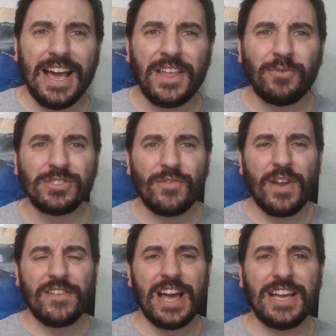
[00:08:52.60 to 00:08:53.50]
that was a
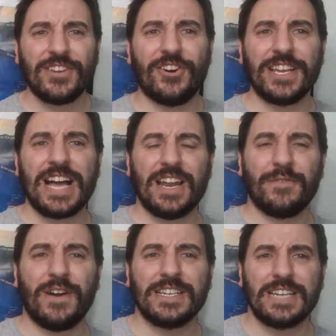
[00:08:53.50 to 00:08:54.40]
very iconic
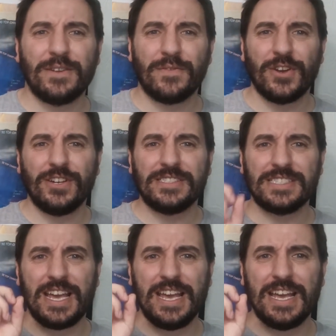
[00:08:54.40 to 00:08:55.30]
Halifax advert.
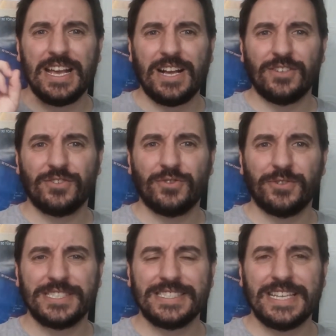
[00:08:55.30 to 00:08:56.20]
I'll show a
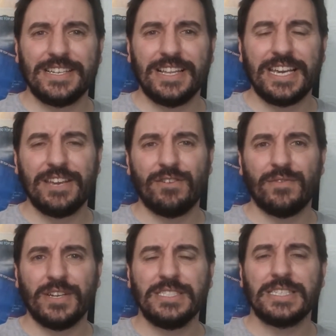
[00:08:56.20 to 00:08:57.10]
still here of
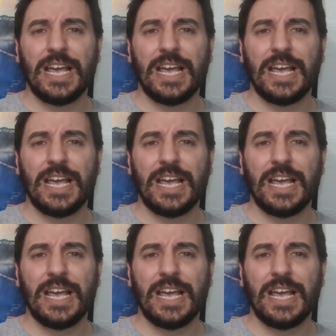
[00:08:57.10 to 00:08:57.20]
it.